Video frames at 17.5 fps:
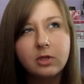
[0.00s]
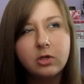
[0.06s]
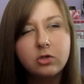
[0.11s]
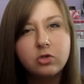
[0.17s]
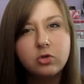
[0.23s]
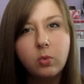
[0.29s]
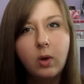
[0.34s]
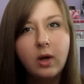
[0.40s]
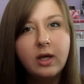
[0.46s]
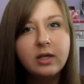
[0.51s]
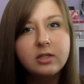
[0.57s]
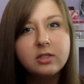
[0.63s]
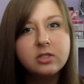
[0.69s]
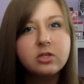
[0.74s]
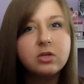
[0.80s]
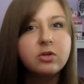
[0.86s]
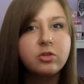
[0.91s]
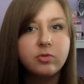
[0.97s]

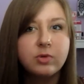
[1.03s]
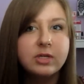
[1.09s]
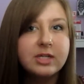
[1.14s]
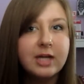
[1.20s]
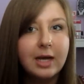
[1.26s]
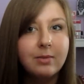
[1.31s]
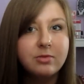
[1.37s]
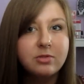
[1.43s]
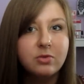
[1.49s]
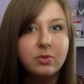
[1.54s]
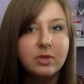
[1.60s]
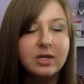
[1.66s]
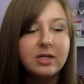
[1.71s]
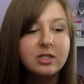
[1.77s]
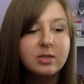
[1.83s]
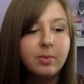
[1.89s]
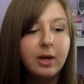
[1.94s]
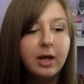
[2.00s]
twice or three times a
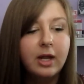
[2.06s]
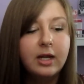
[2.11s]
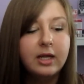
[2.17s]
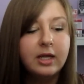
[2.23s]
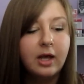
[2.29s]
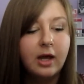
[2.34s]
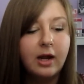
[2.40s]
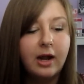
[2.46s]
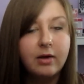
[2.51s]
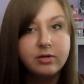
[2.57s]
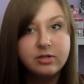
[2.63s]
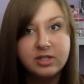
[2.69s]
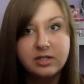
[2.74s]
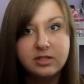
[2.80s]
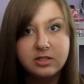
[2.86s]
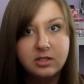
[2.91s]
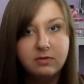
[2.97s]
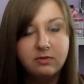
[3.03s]
week depending on how
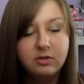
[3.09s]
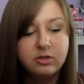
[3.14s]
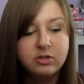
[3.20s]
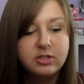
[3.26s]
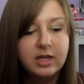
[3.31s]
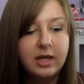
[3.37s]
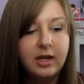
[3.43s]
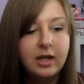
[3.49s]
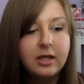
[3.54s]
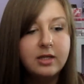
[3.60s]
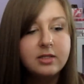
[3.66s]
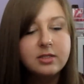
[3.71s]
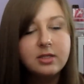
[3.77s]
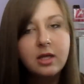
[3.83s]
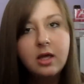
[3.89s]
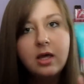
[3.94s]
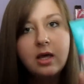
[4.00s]
sensitive your skin is.